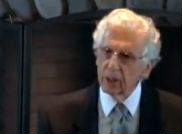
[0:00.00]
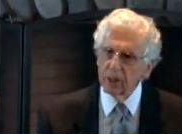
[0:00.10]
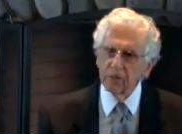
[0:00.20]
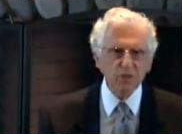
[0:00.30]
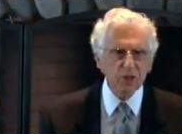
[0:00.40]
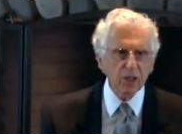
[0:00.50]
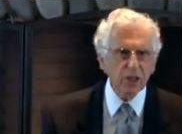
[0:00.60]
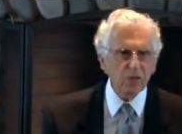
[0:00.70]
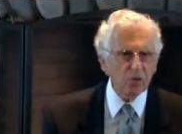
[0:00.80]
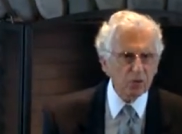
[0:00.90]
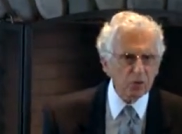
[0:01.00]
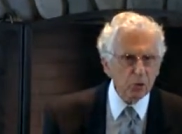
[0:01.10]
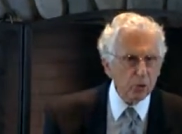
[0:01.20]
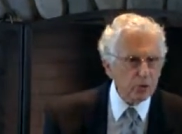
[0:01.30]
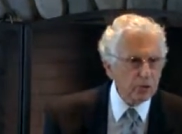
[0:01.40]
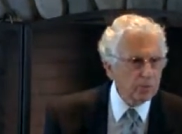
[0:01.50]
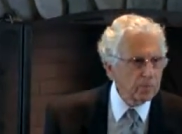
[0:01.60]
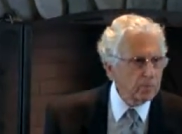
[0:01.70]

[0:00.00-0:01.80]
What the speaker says: and he never said anything of the sort.